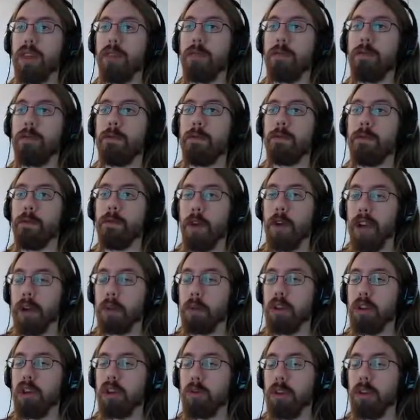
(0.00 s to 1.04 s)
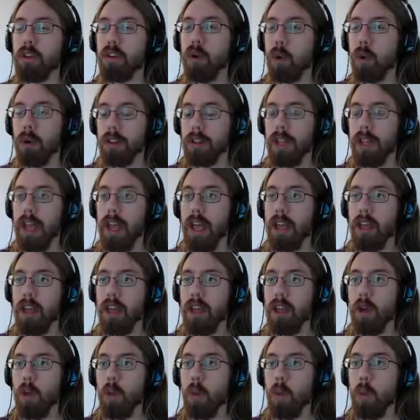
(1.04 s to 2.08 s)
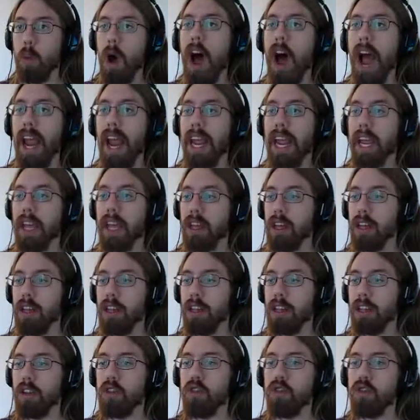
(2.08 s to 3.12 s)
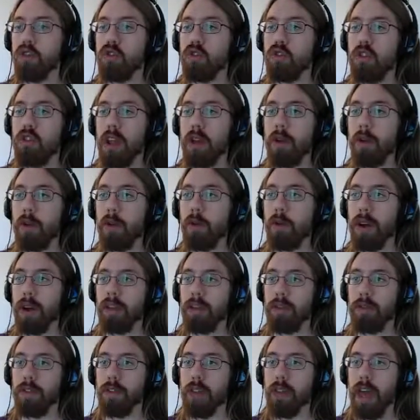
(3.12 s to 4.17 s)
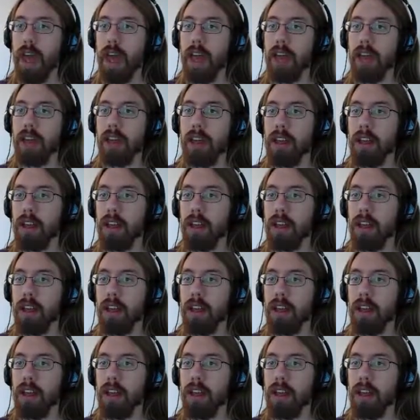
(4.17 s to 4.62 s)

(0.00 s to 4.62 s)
the freak would you record that? Why? There's 0 reason for that.